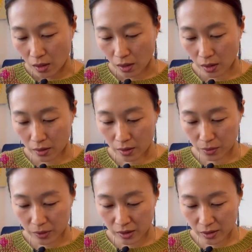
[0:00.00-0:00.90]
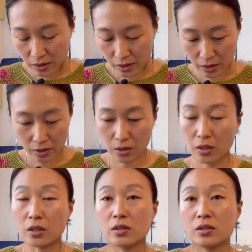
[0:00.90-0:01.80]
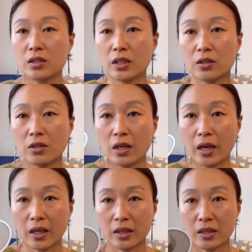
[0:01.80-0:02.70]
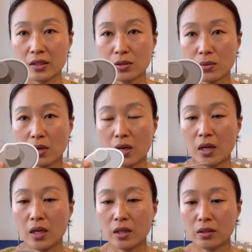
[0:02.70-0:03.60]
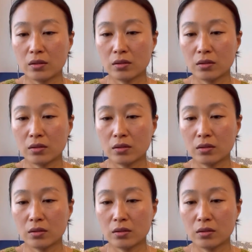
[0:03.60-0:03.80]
And there was a sticker like this one,